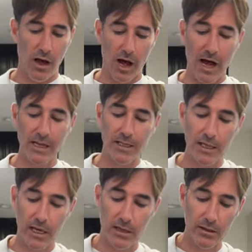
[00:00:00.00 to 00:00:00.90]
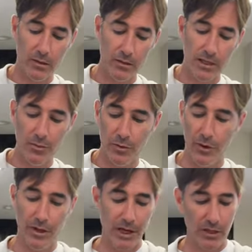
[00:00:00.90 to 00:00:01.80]
I decided to go deeper on
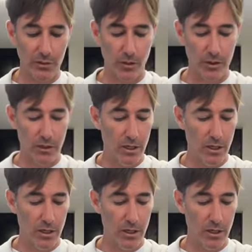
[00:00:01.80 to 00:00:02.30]
the next one